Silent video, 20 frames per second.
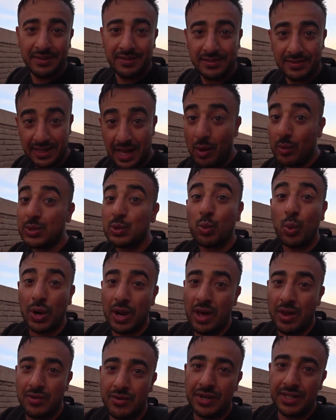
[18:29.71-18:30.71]
Now it's
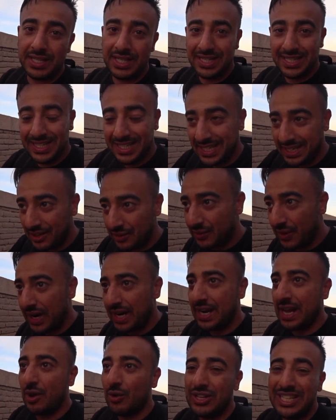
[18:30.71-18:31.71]
100. Right
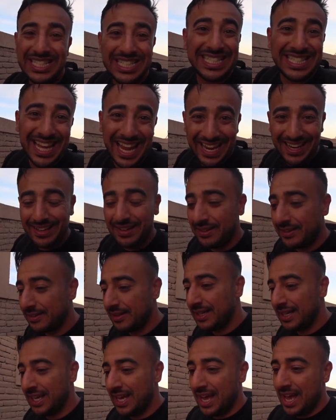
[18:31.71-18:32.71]
now it's 10,
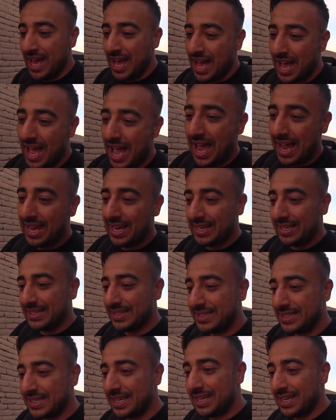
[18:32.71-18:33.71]

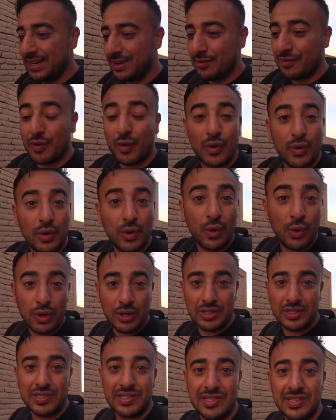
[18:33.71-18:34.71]
and for
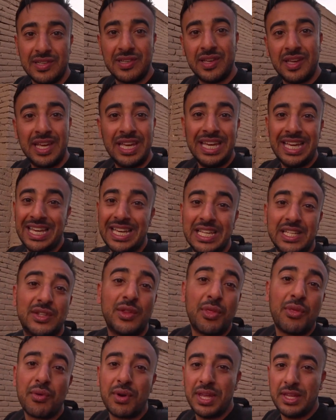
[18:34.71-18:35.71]
locals it's
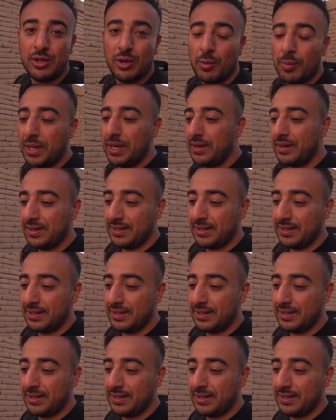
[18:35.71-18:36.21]
3 toman,